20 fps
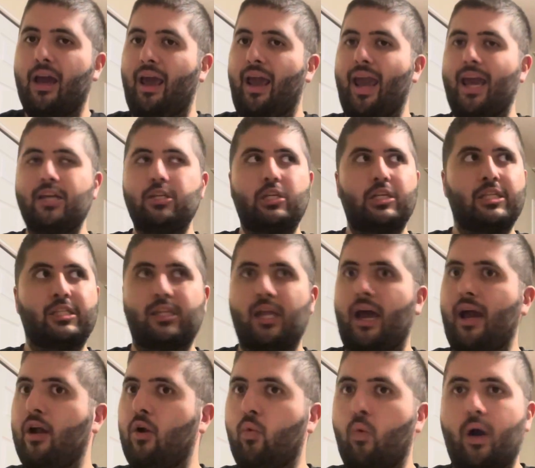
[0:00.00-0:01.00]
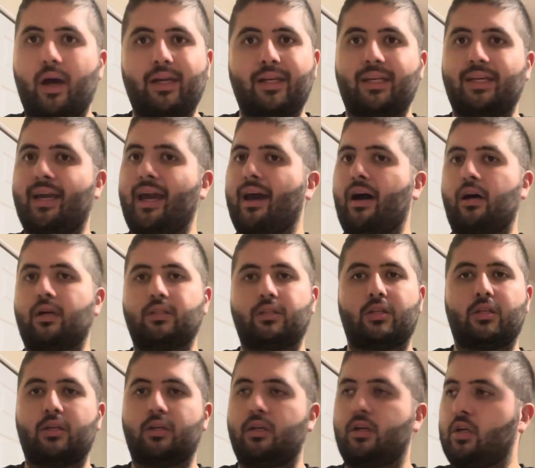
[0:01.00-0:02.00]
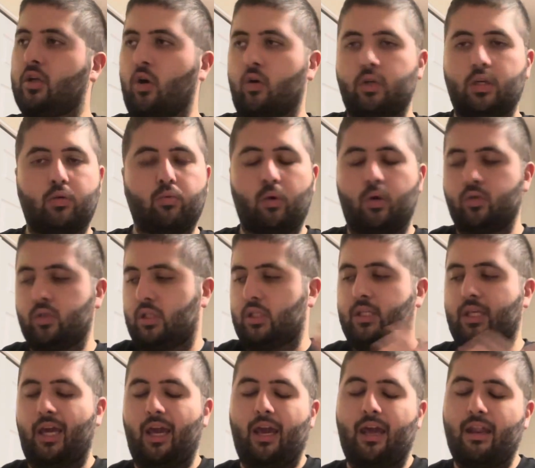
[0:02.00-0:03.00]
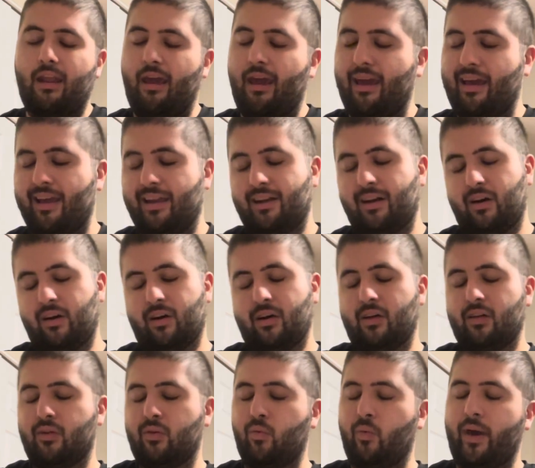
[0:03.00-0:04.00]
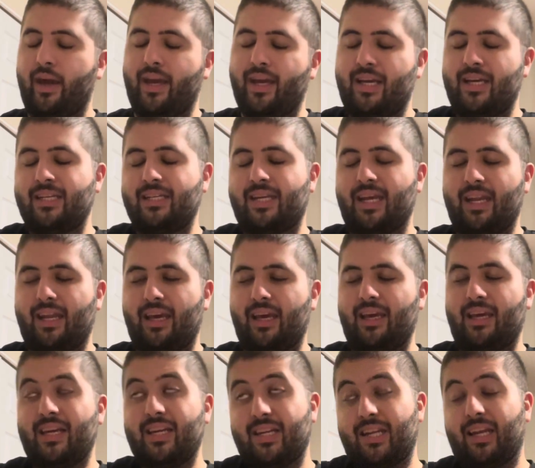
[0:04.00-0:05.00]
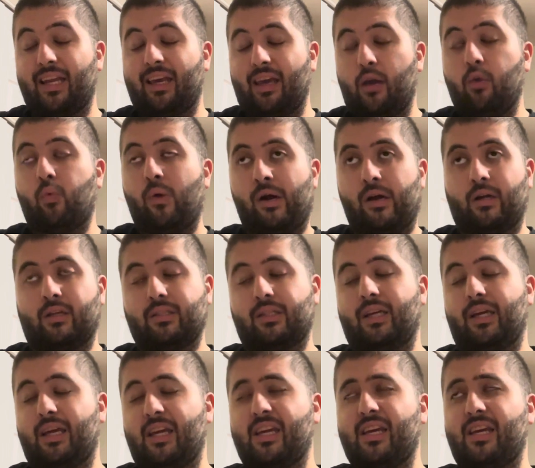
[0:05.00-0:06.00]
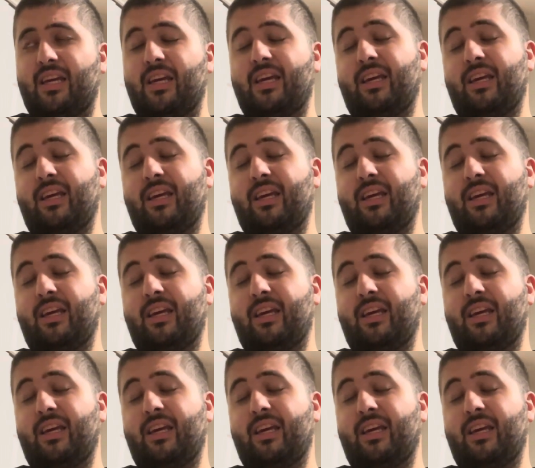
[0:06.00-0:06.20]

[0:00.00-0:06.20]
AJ Styles wanted to get under Cody Rhodes' skin, and all the way he did it. He did it. It worked. He